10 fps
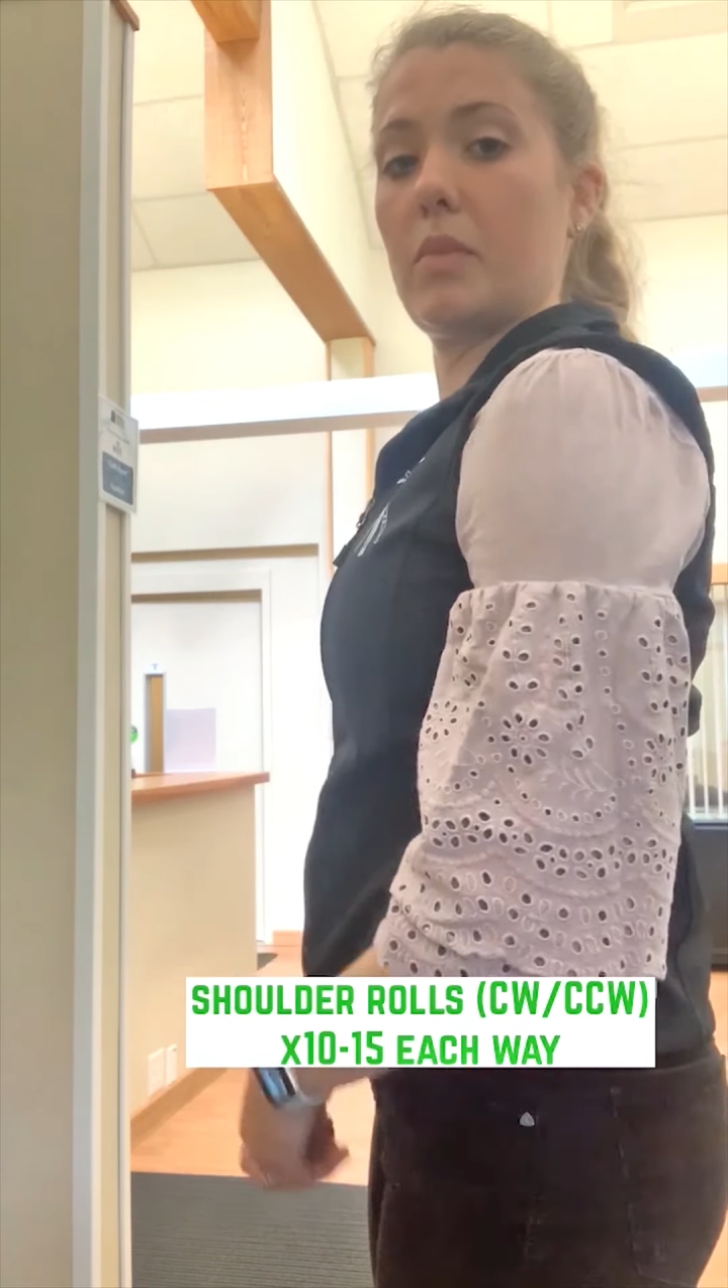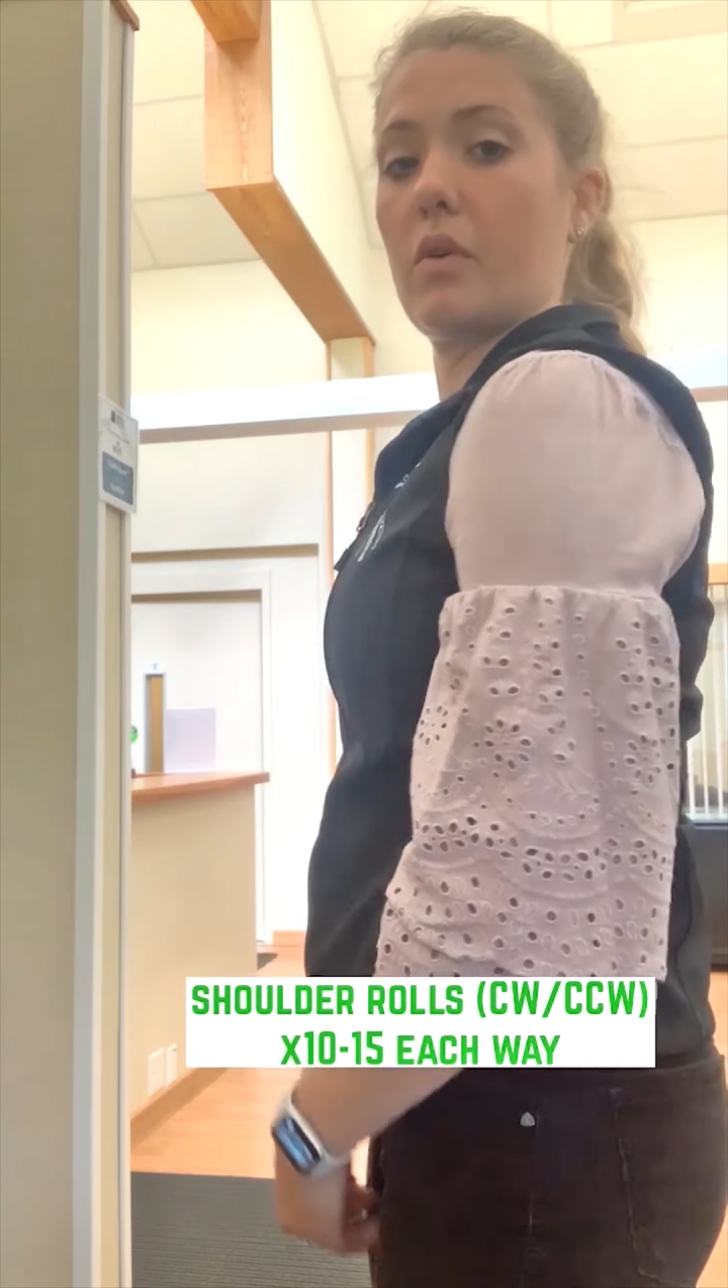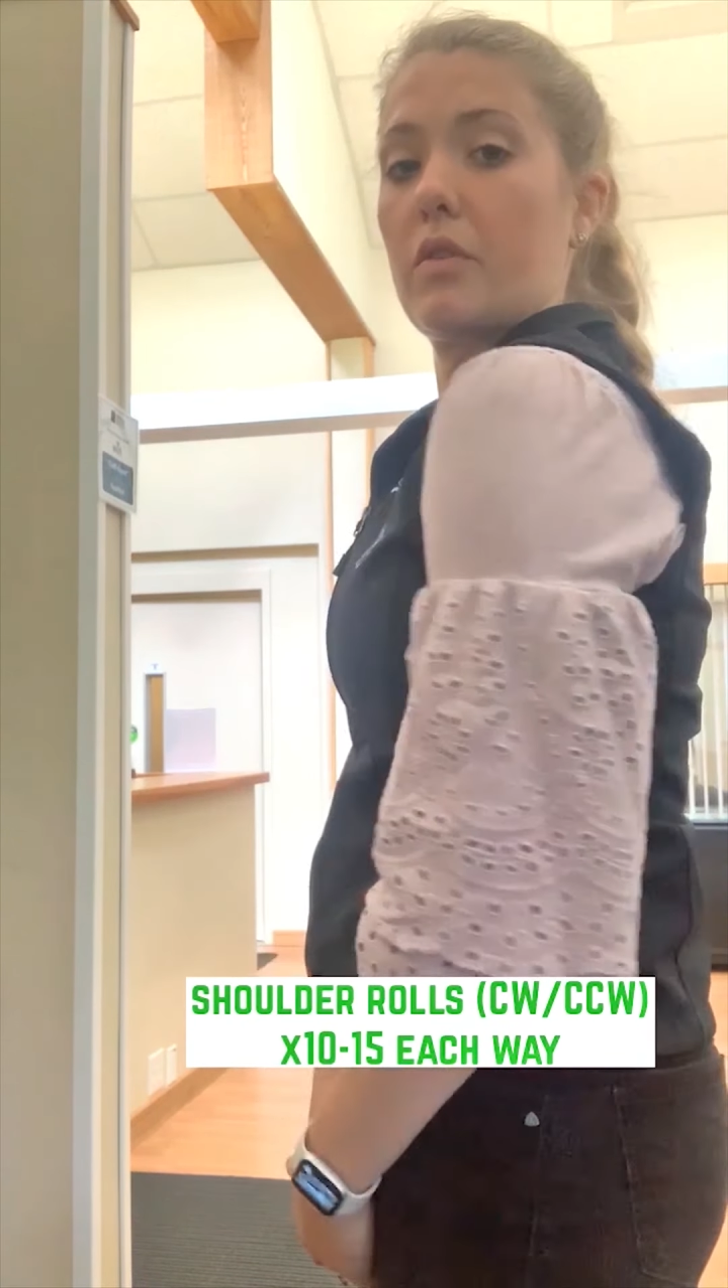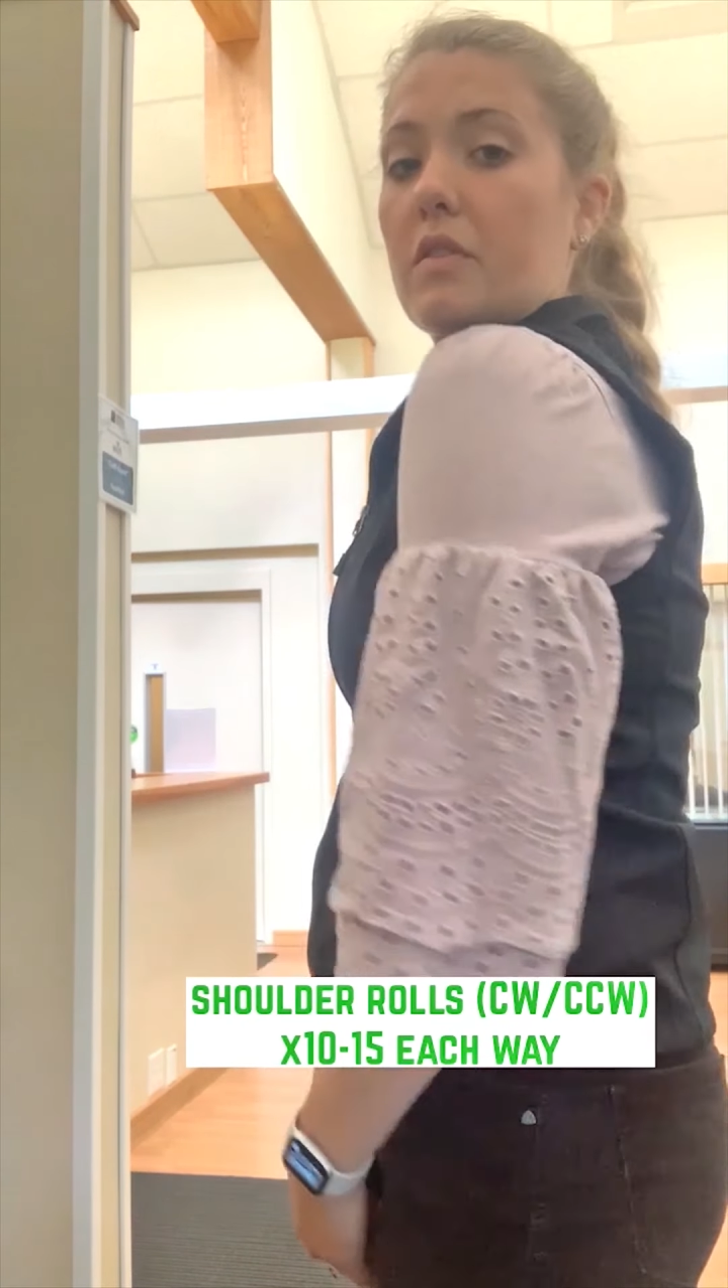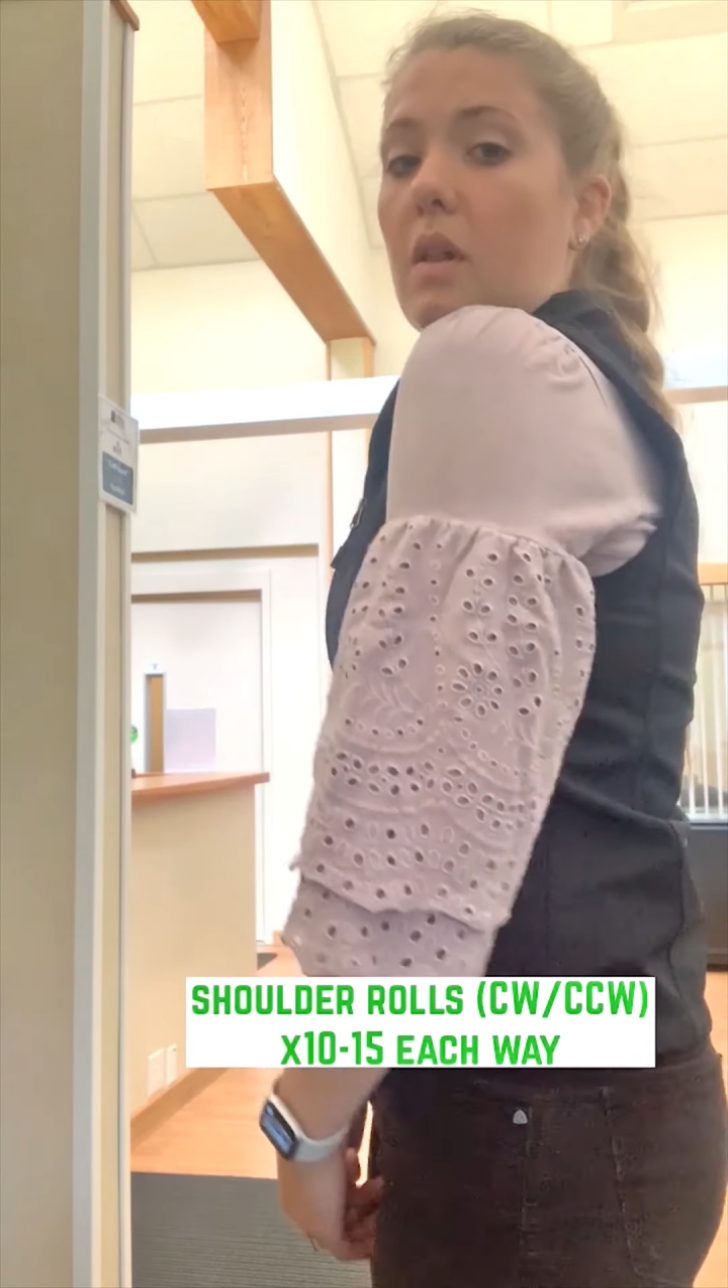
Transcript: both